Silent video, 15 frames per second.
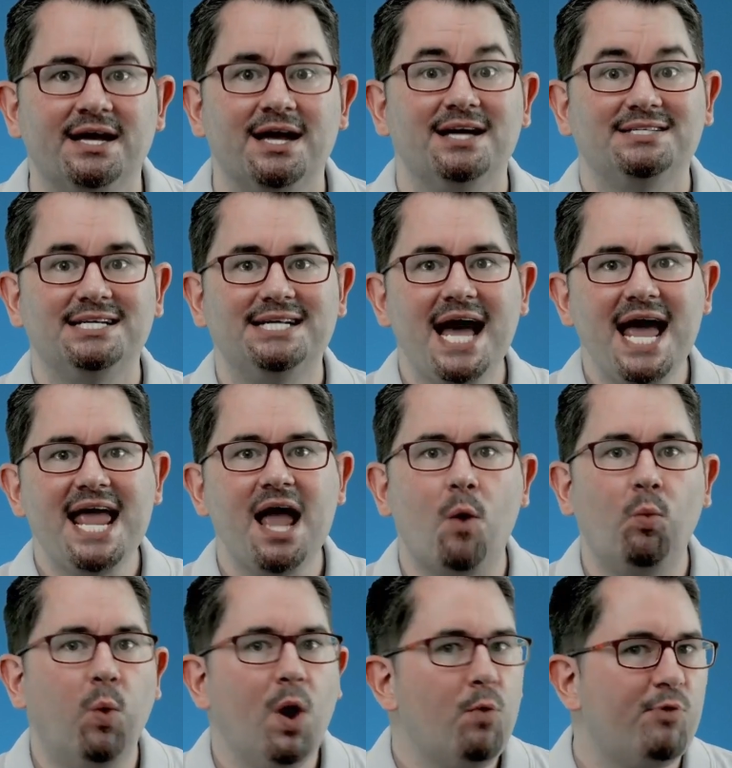Today
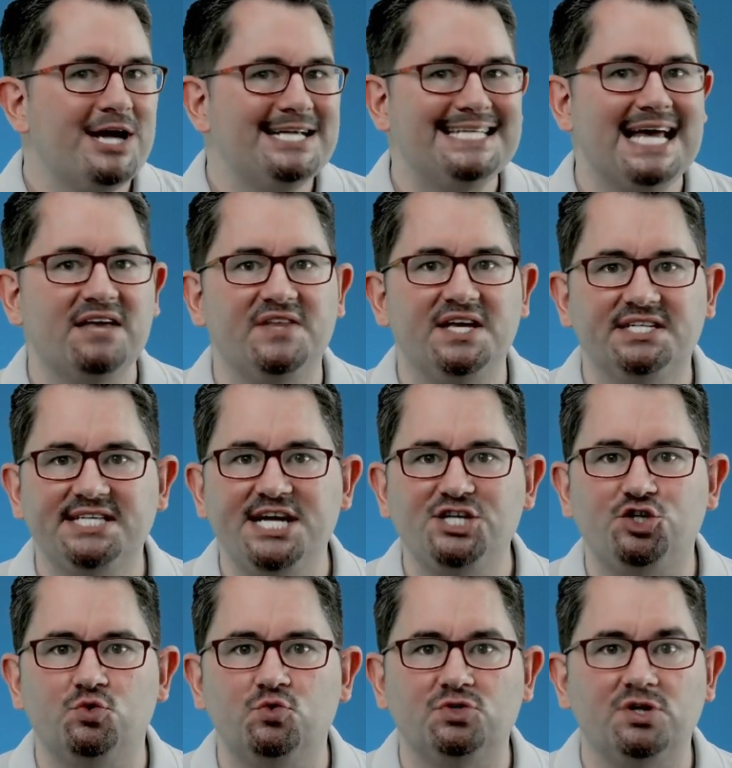we'll break down the
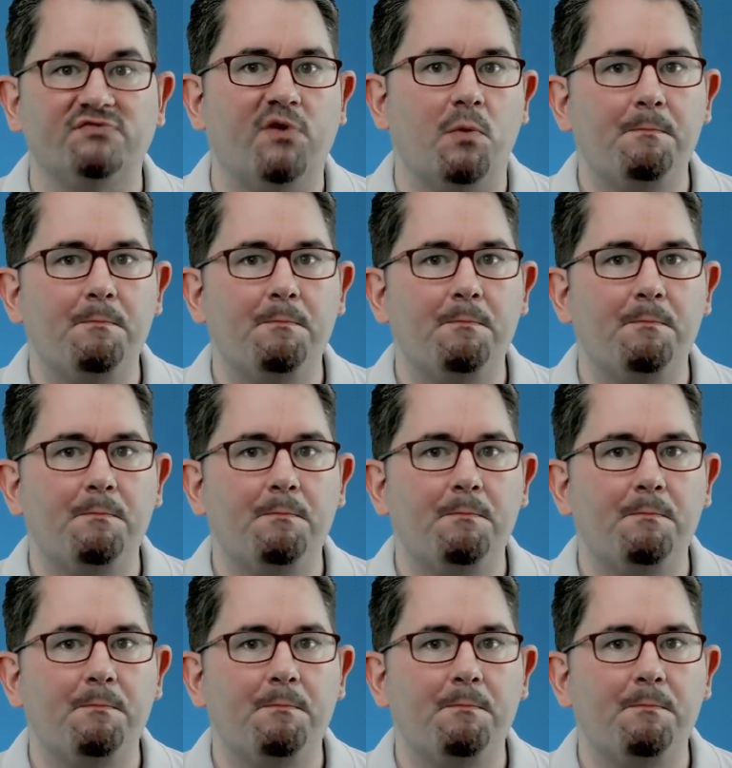essentials from